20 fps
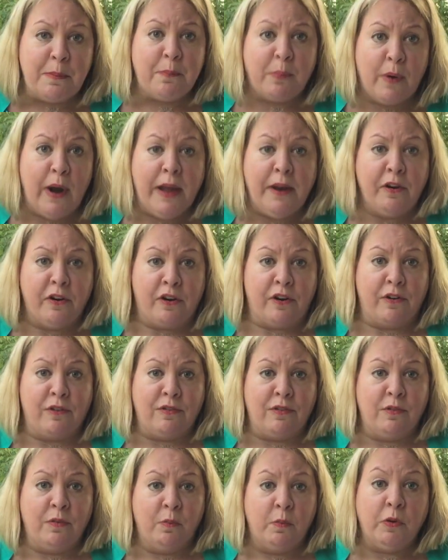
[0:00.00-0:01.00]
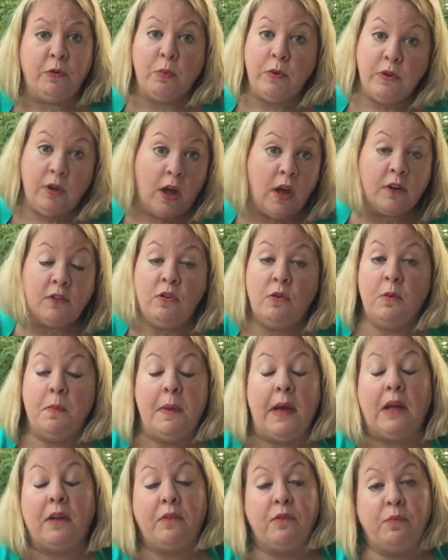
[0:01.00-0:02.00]
predators, which we talk to
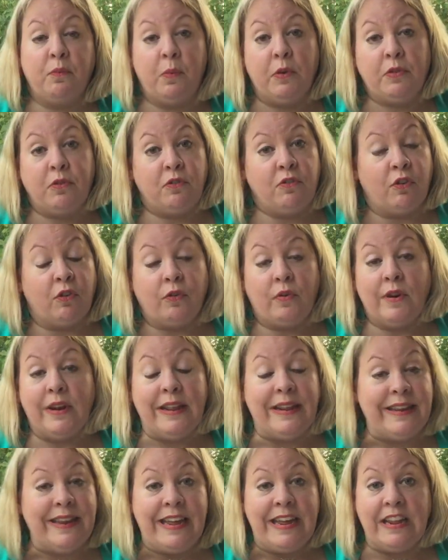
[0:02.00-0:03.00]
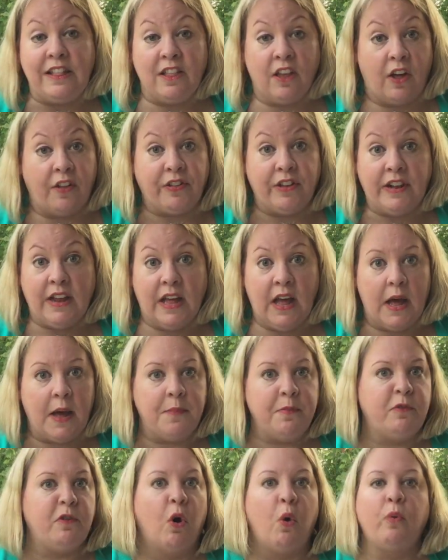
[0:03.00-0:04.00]
about with children and teens all the
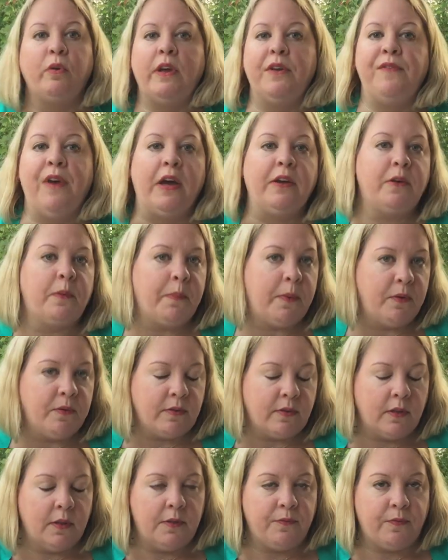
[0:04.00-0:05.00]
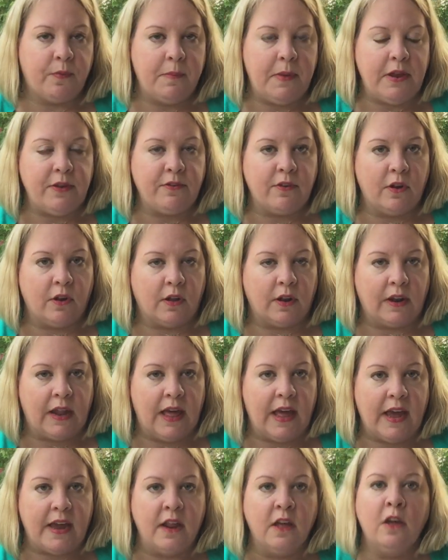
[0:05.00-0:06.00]
time. Don't give out your personal information
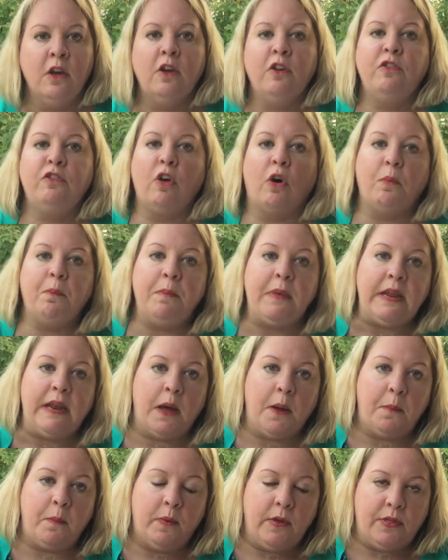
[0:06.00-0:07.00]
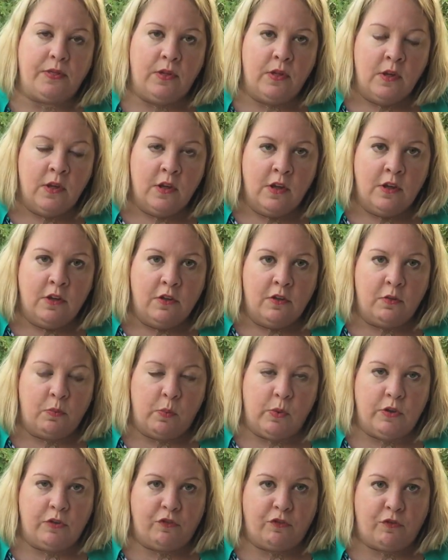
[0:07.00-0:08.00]
online. Don't meet up with
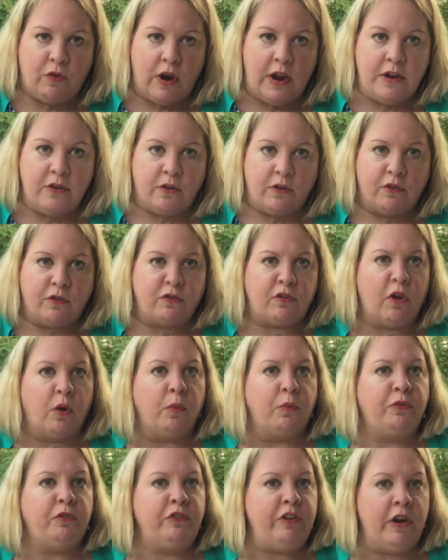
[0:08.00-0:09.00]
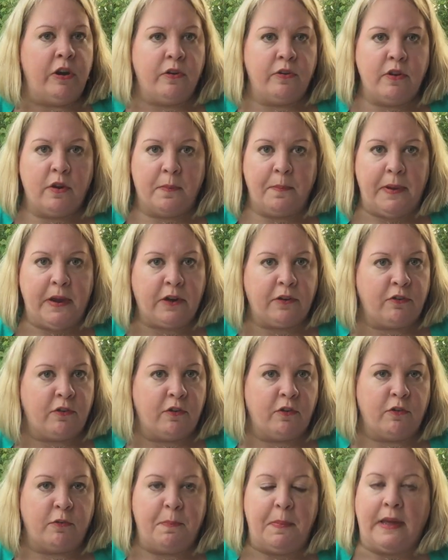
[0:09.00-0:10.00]
strangers. Don't share your
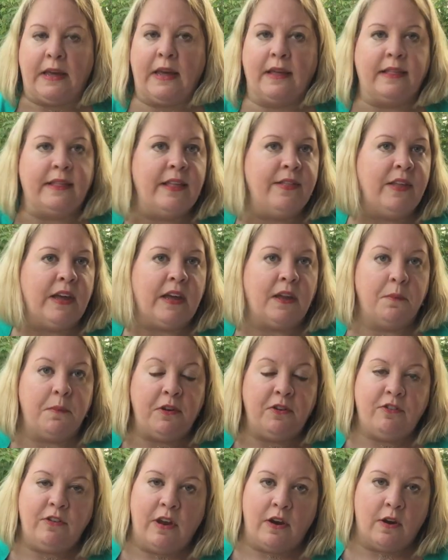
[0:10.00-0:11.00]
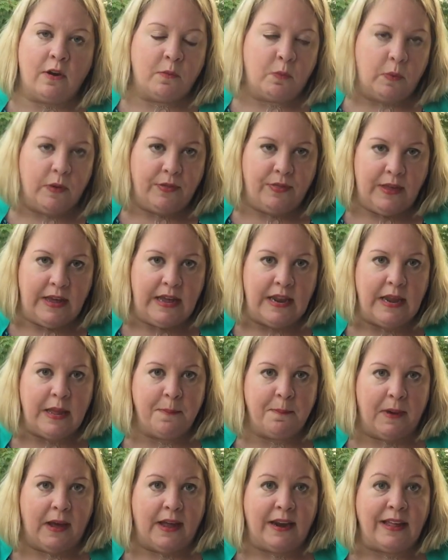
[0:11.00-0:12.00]
pictures because then they can be shared with
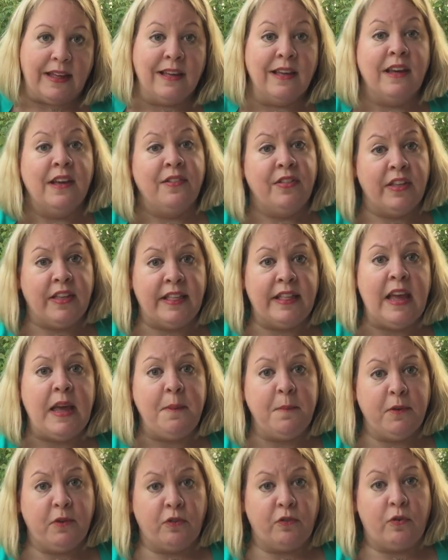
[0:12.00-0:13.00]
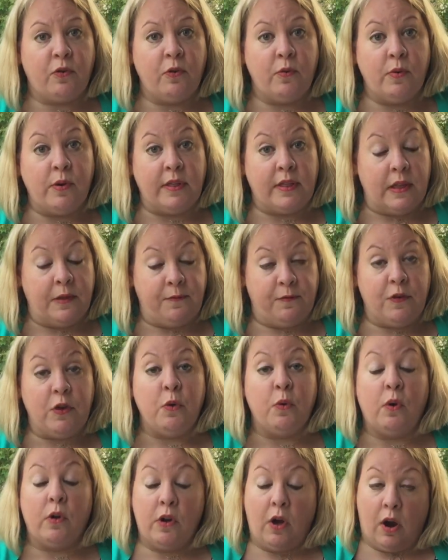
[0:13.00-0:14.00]
anybody. The same is true as if
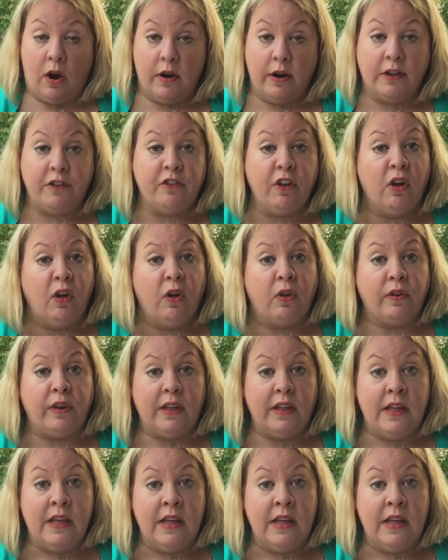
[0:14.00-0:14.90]
you are an adult